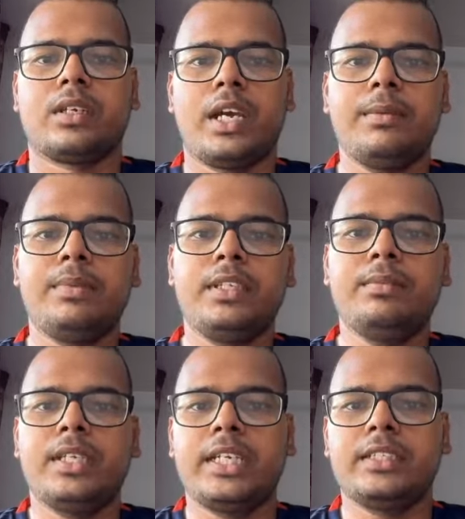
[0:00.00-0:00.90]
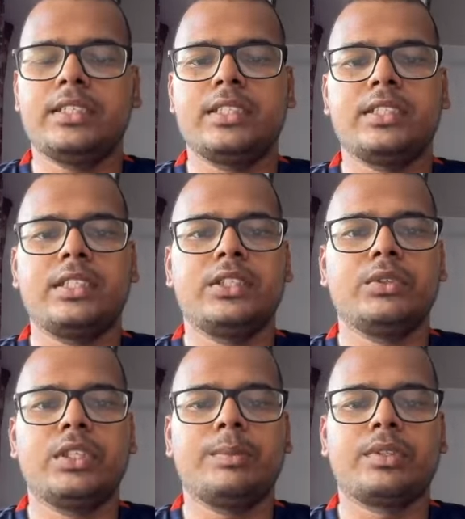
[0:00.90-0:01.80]
I believe that this is a
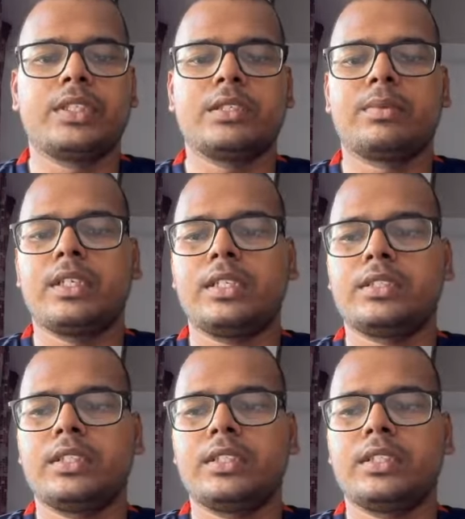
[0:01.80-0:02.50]
unique project because